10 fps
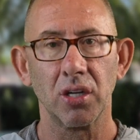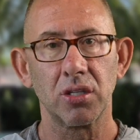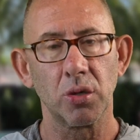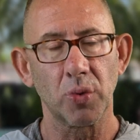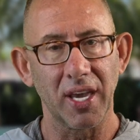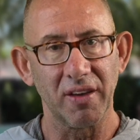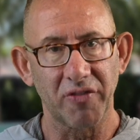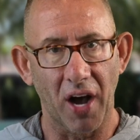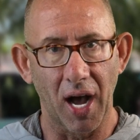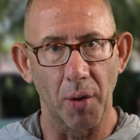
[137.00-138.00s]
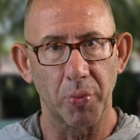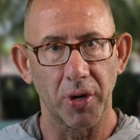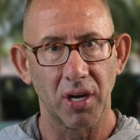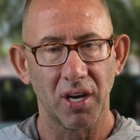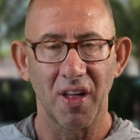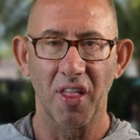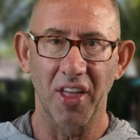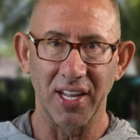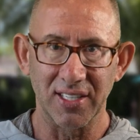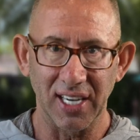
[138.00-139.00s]
to give up
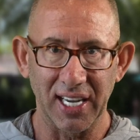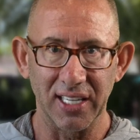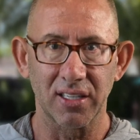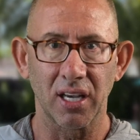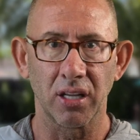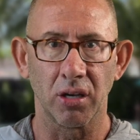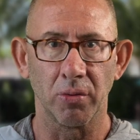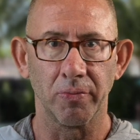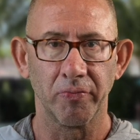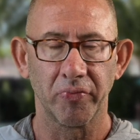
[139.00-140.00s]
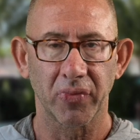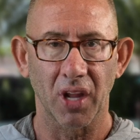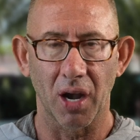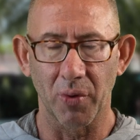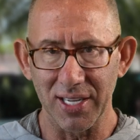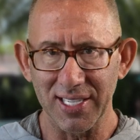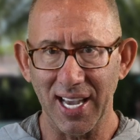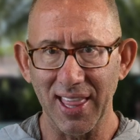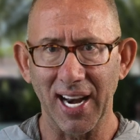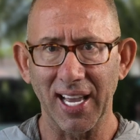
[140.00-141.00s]
than to continue. I want to say
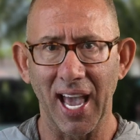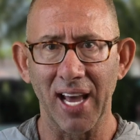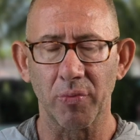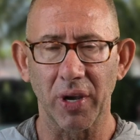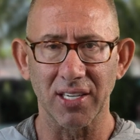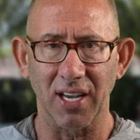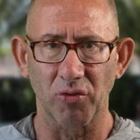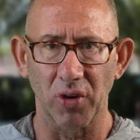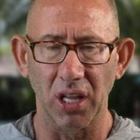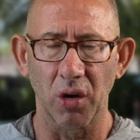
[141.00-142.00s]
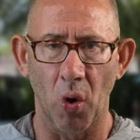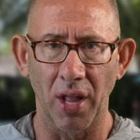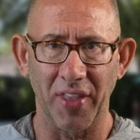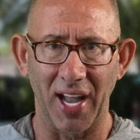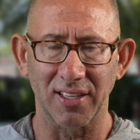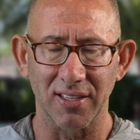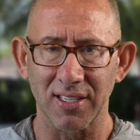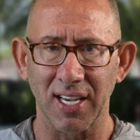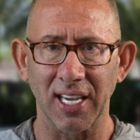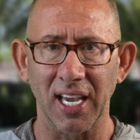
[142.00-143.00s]
that again because I really want that to
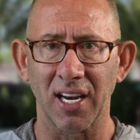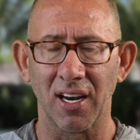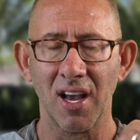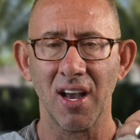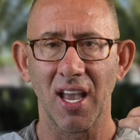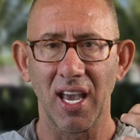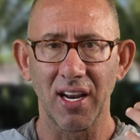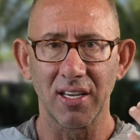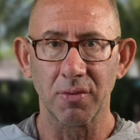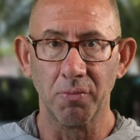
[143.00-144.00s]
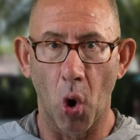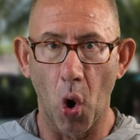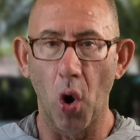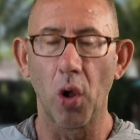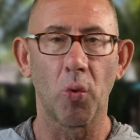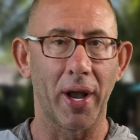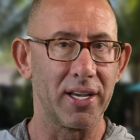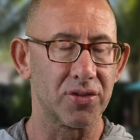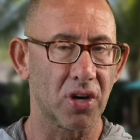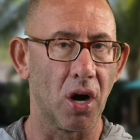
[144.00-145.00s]
sink in. It is
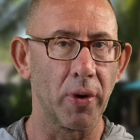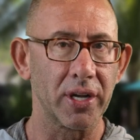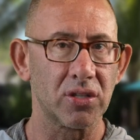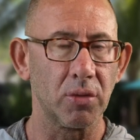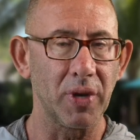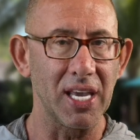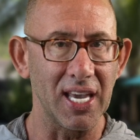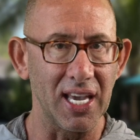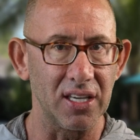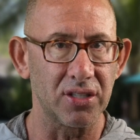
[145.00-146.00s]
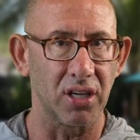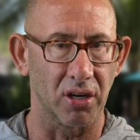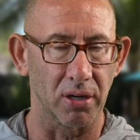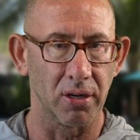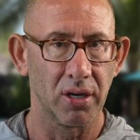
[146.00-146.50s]
always going to be easier